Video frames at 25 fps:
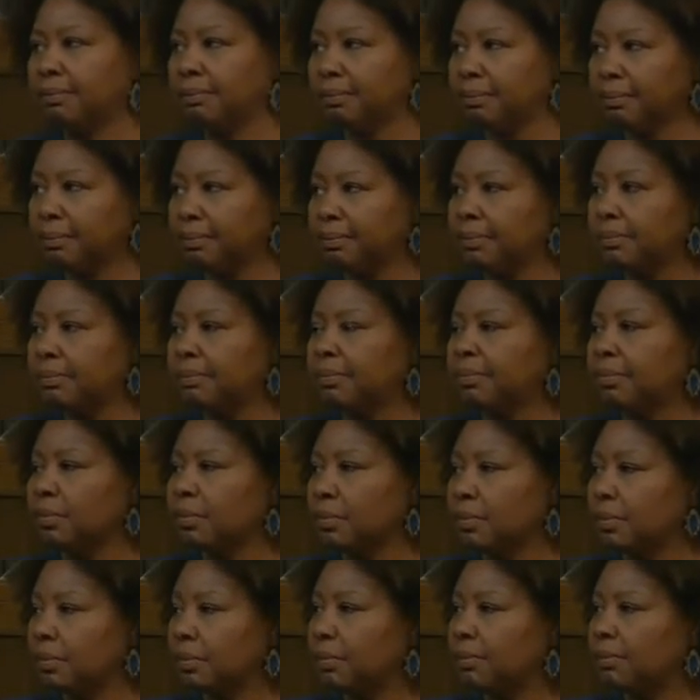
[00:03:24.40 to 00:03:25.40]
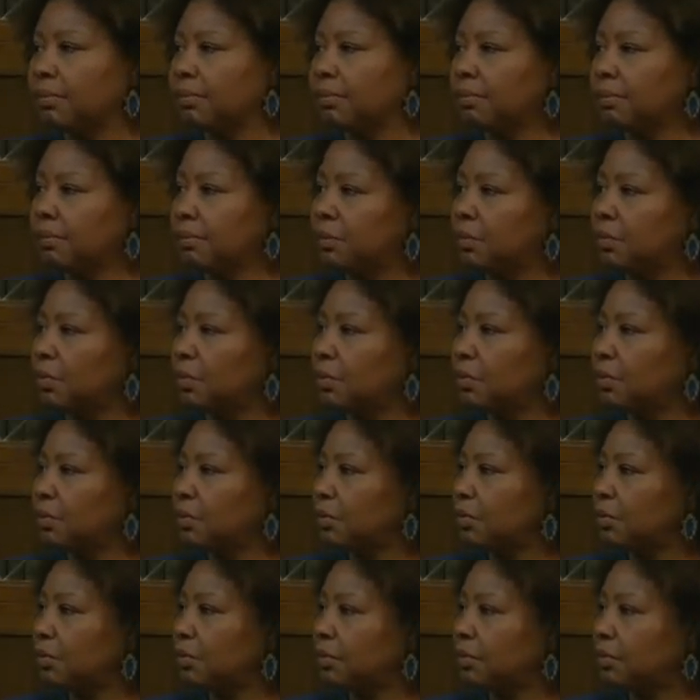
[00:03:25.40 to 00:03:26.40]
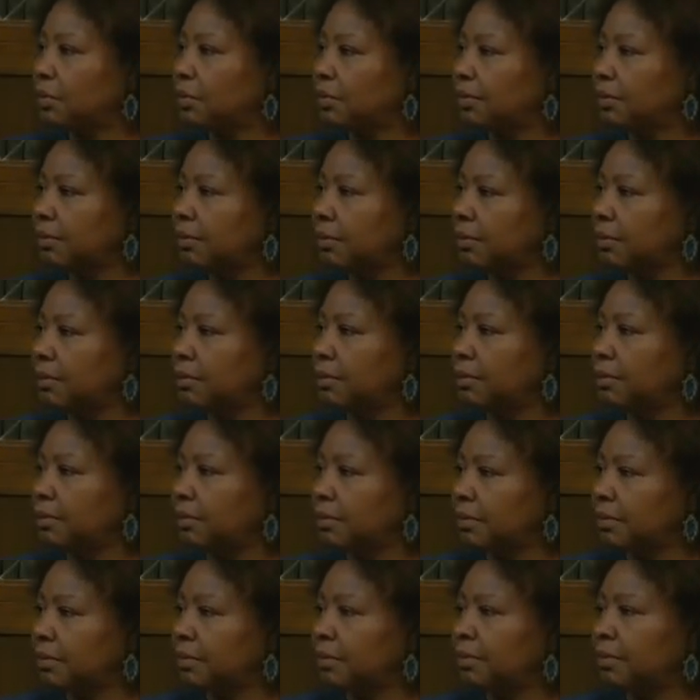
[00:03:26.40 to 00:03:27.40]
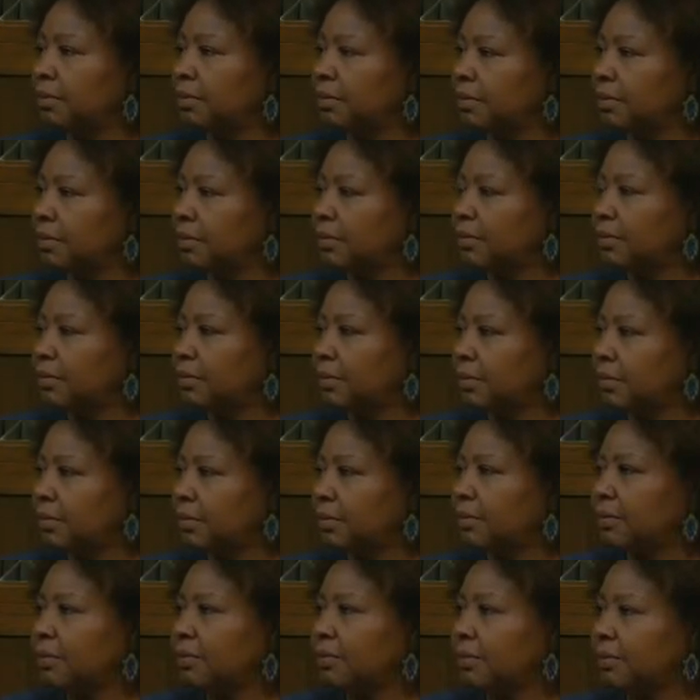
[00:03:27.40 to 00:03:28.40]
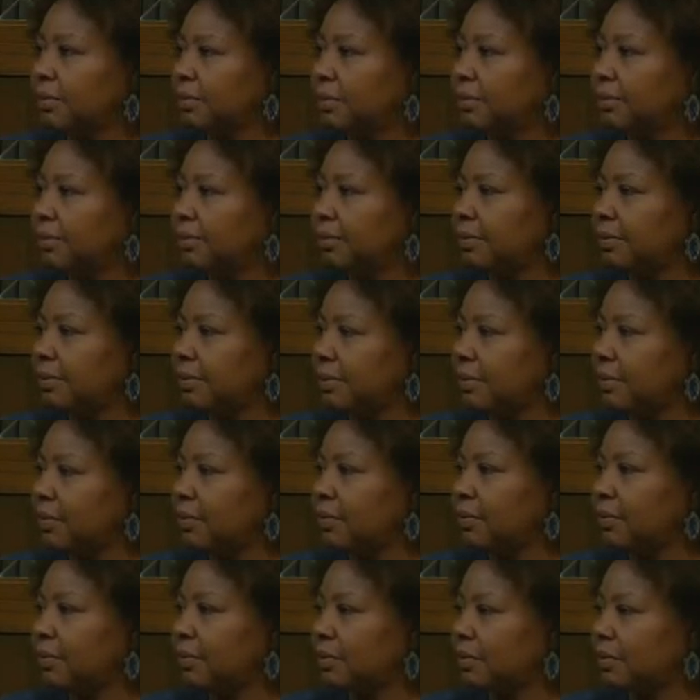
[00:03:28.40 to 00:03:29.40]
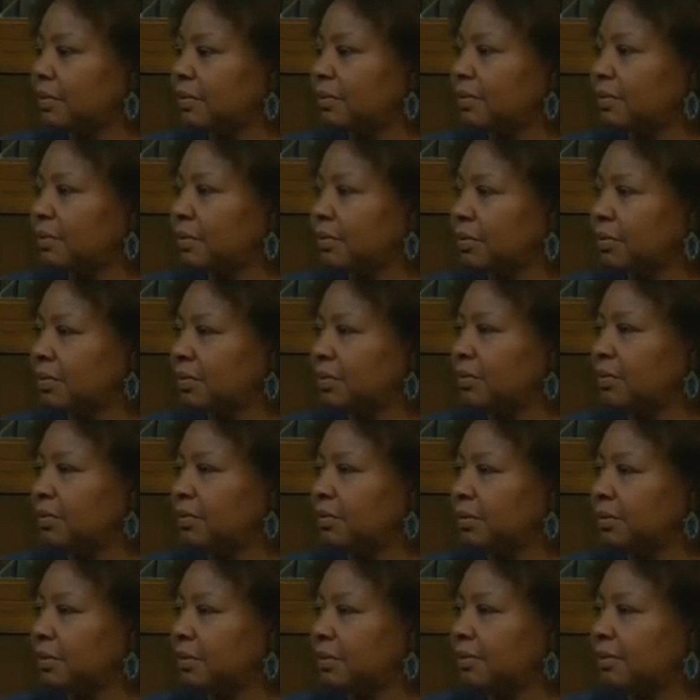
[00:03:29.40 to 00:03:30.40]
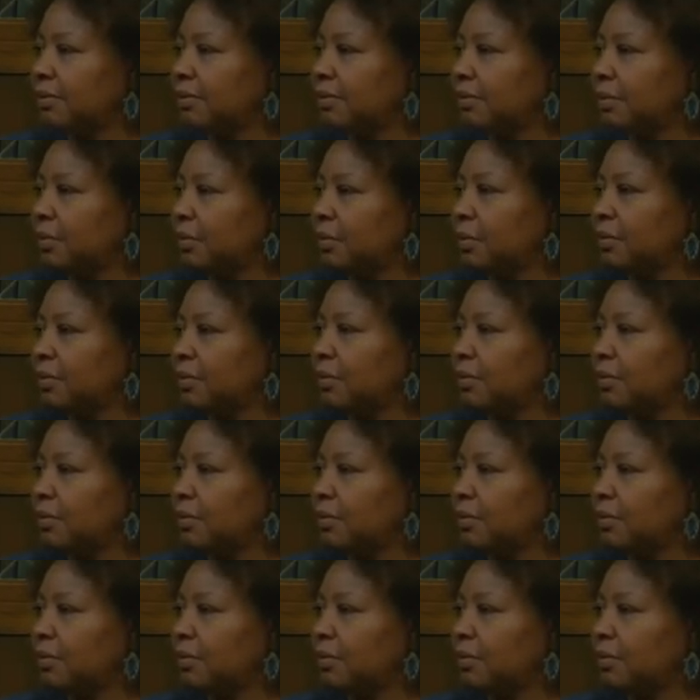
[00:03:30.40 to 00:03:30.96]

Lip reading: No words are spoken by the person on screen.